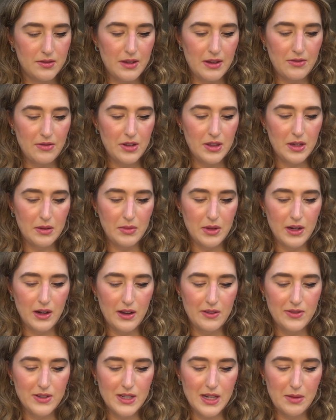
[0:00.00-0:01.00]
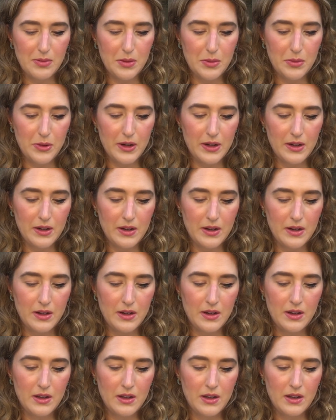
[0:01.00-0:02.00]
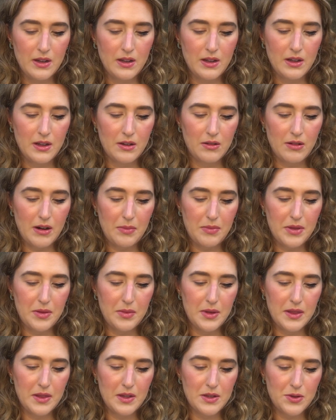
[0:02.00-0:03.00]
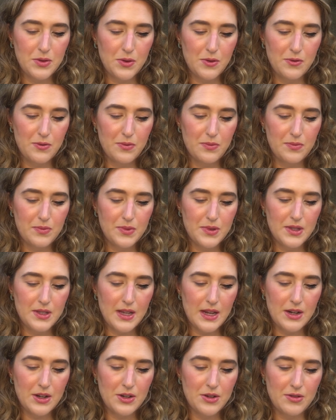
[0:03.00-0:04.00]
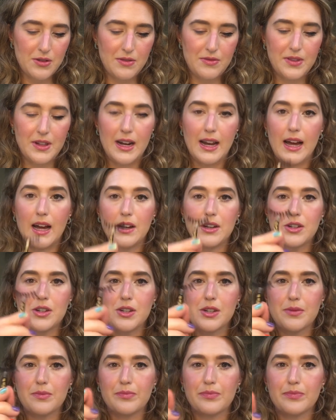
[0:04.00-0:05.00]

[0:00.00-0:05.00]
everything in my life is leopard print. Grab them in the sort of centre of the lash.